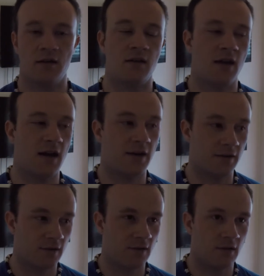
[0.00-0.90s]
Now,
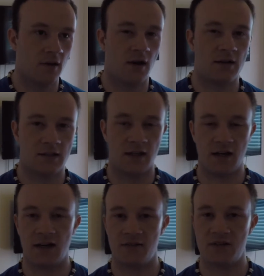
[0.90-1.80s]
a
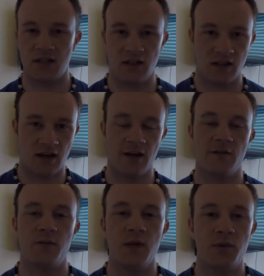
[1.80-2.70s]
lot I've seen a lot
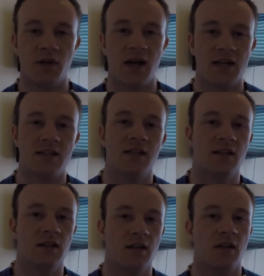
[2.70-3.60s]
of people
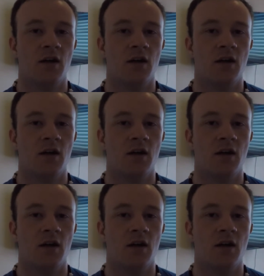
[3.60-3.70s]
asking